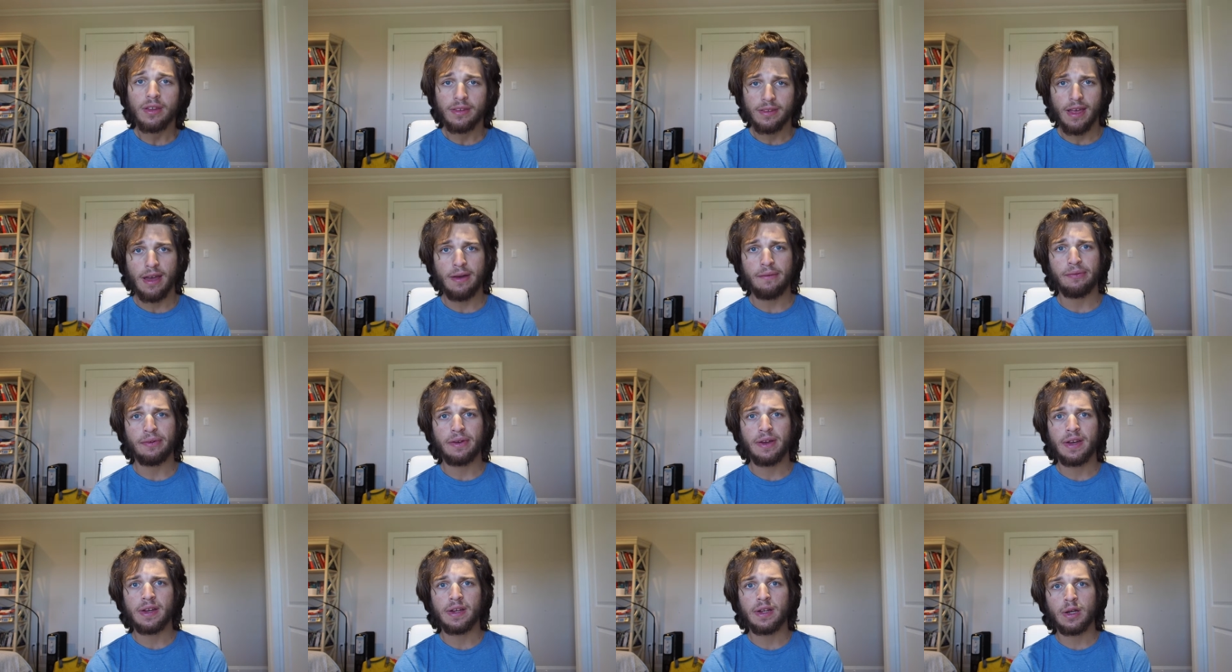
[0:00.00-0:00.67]

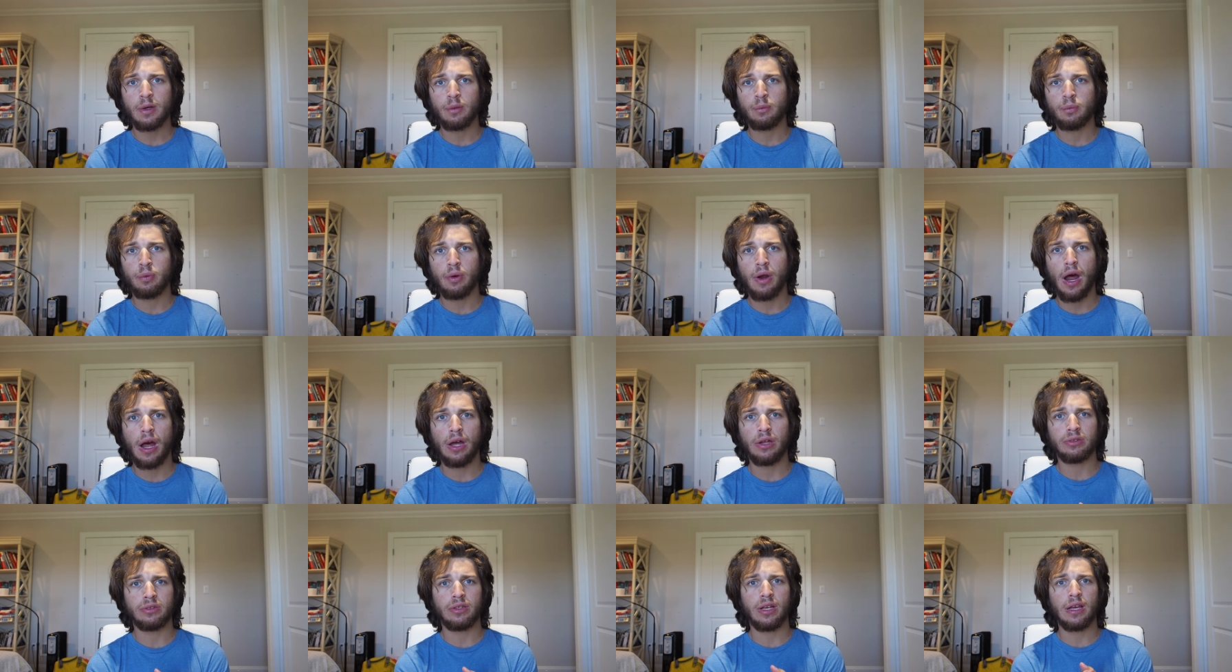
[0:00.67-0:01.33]
definitely a good
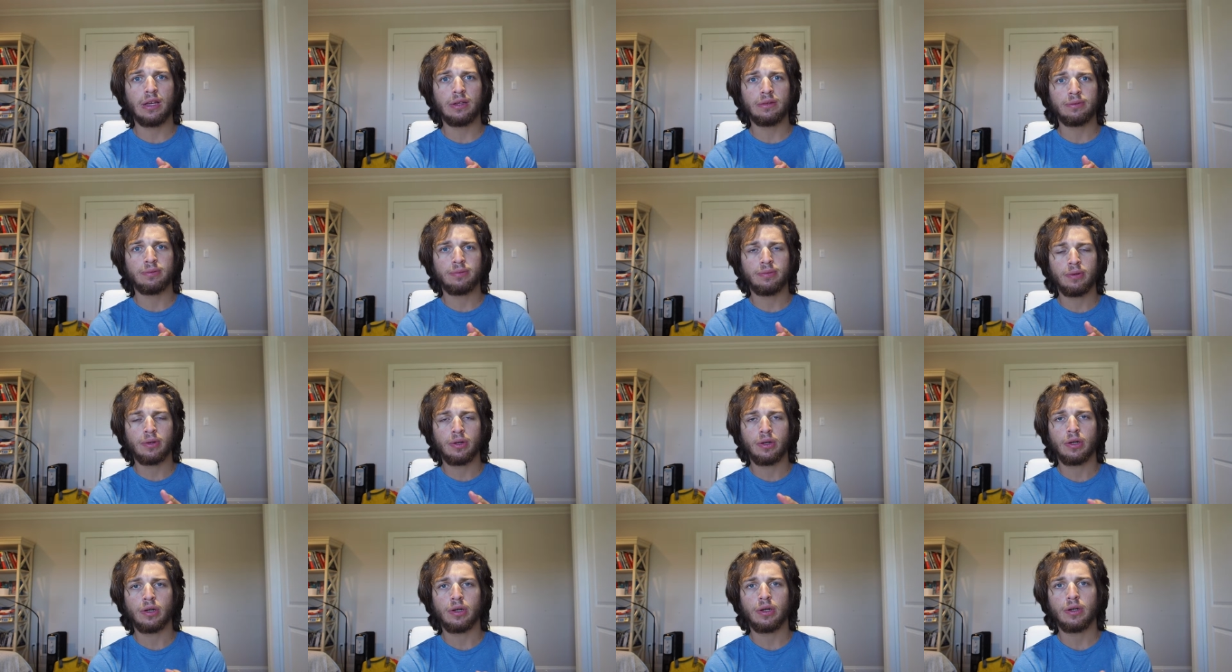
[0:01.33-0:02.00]
project
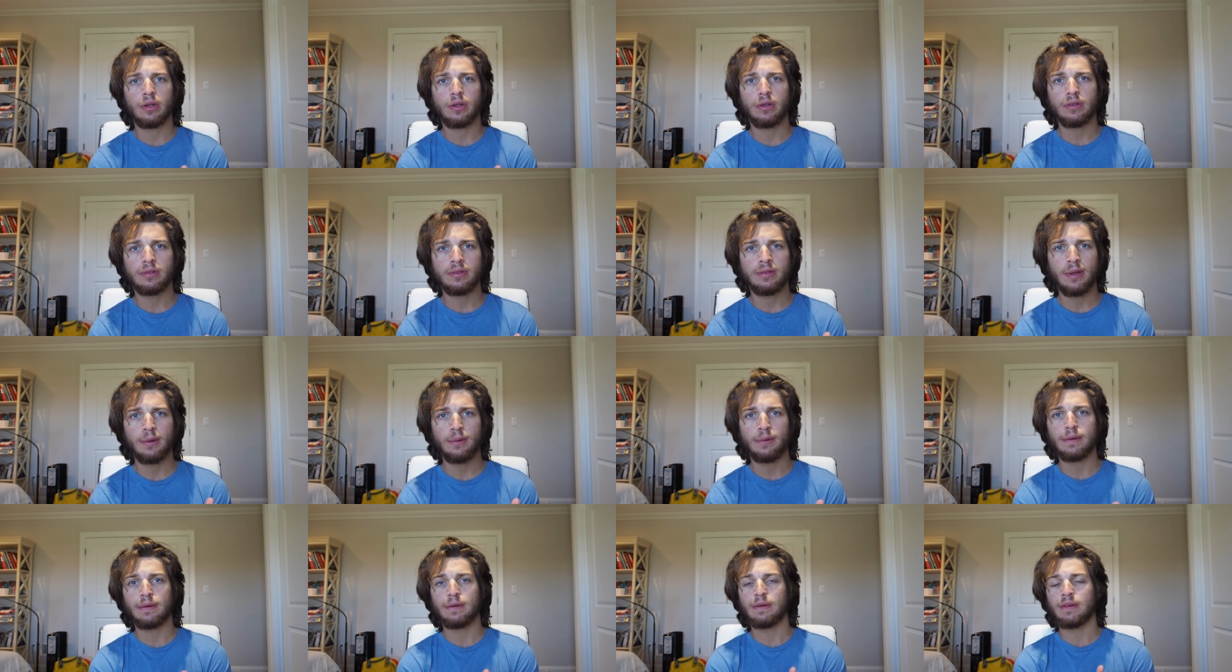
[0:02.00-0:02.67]
for
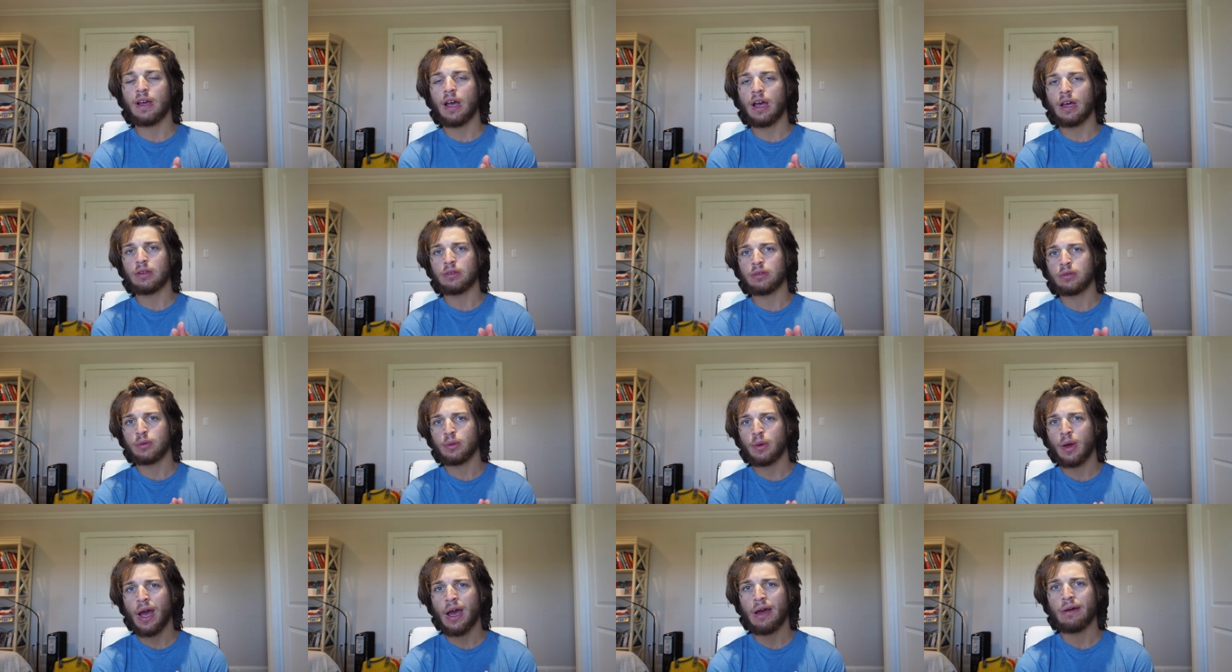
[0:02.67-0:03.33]
some of you guys
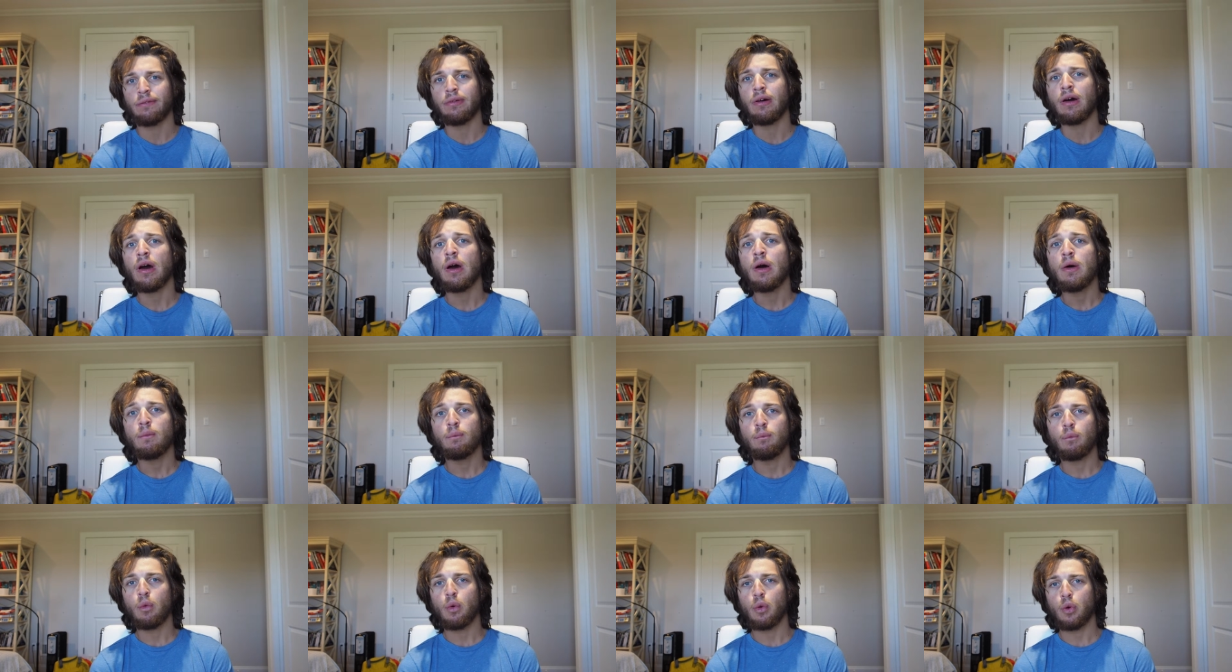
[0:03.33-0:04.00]
who have
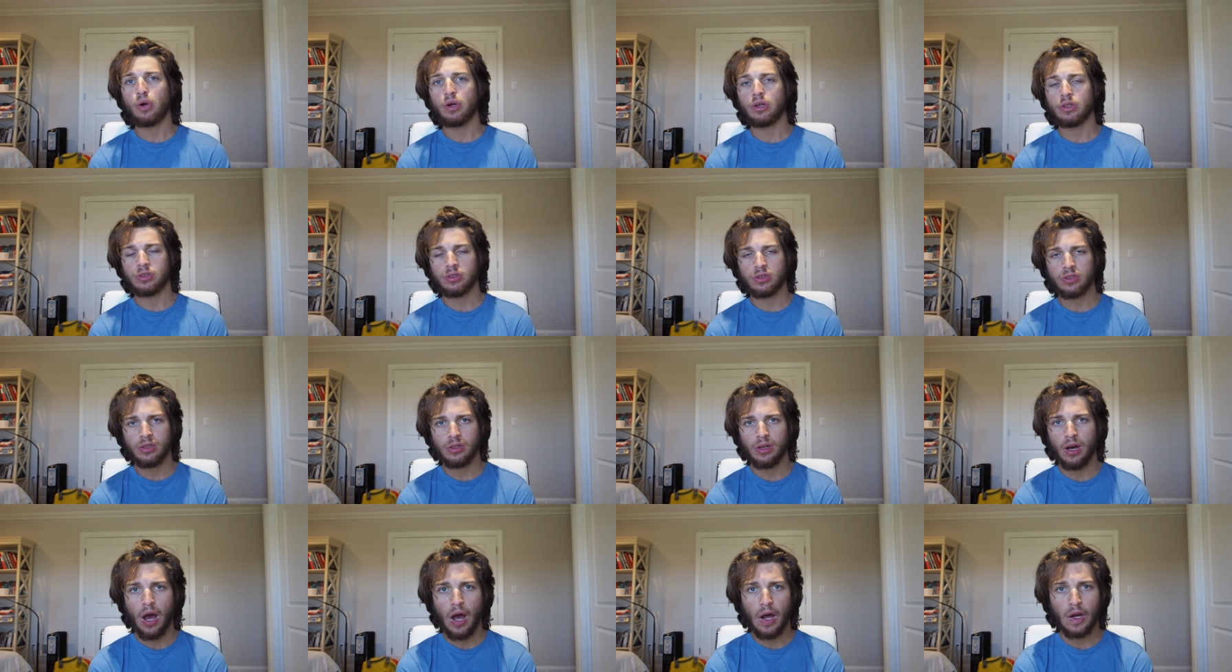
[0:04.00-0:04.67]
more
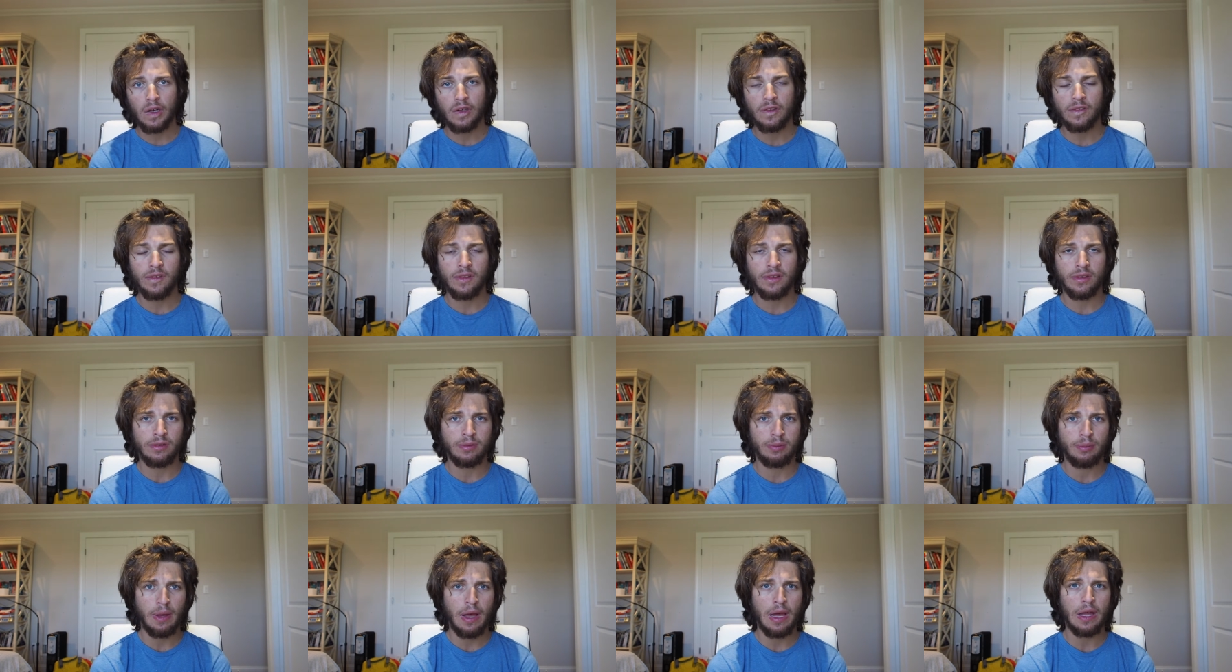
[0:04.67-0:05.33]
Solana to
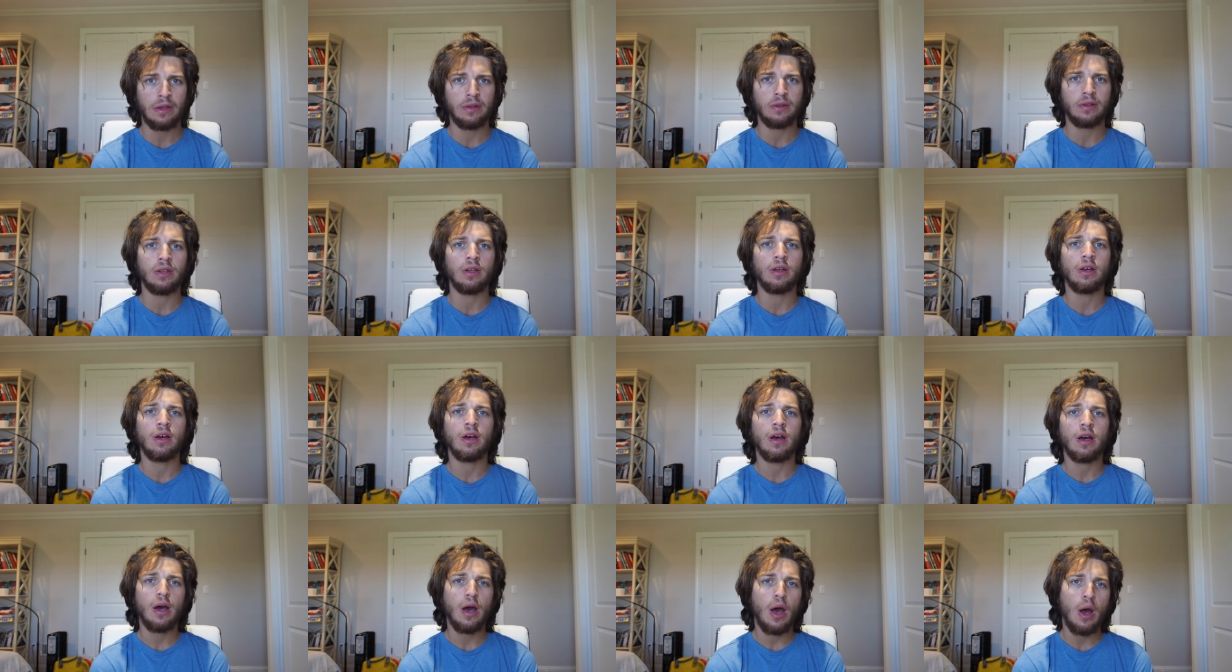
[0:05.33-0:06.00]
spend.
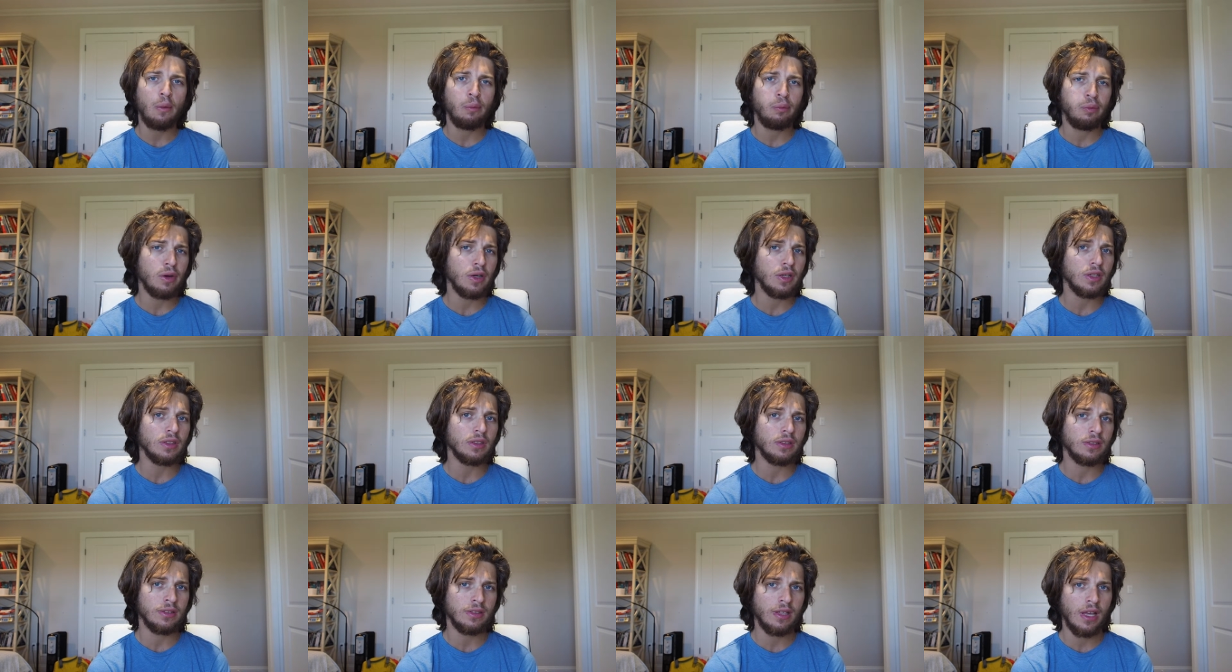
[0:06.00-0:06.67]
A
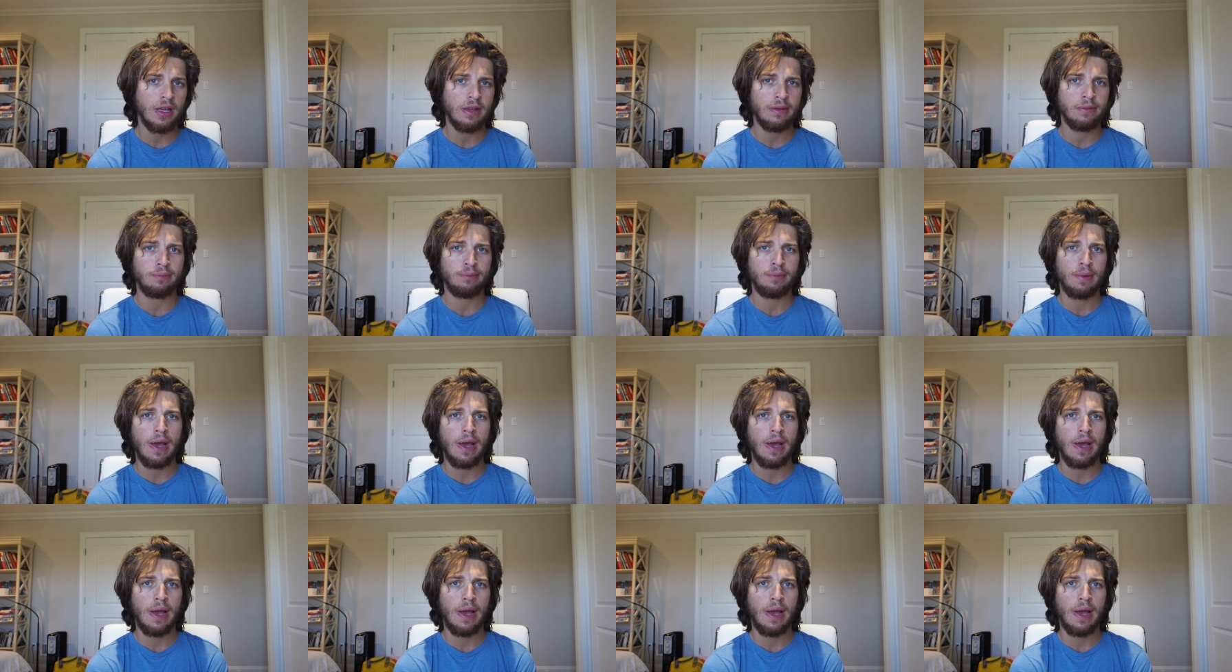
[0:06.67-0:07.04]
pretty safe